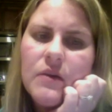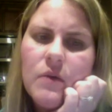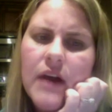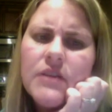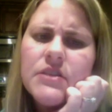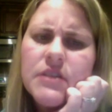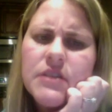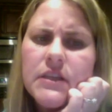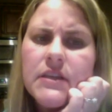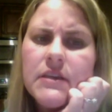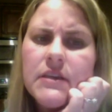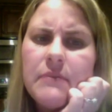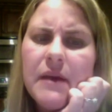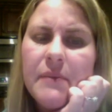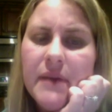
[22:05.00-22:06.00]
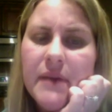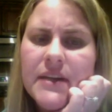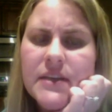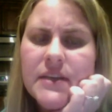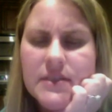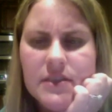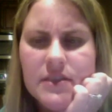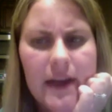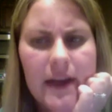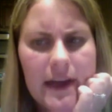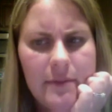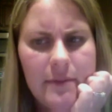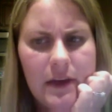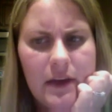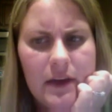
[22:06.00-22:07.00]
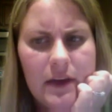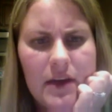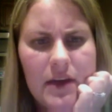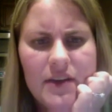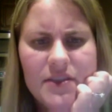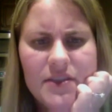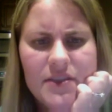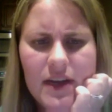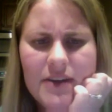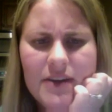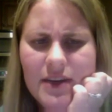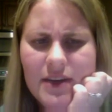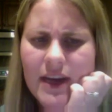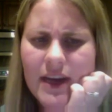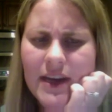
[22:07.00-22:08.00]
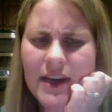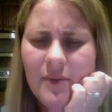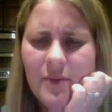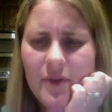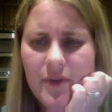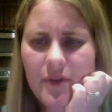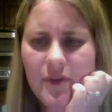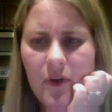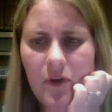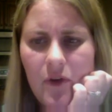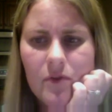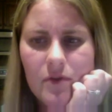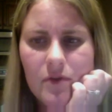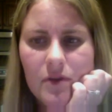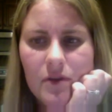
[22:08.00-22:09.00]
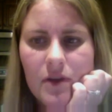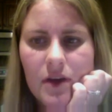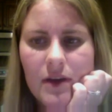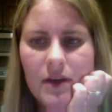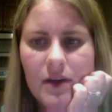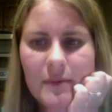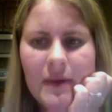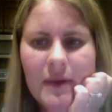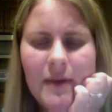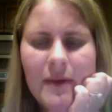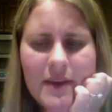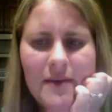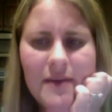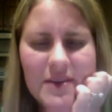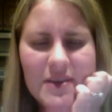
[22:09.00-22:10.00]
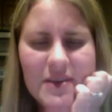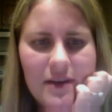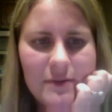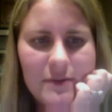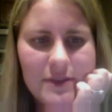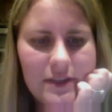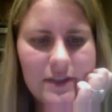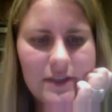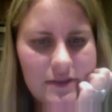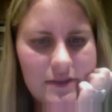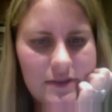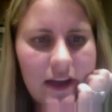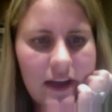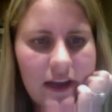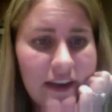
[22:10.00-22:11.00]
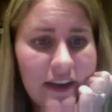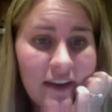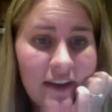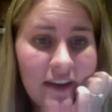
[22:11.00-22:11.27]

Actually, my parents are AB. So how did I end up with O? It might be I'm adopted. I didn't.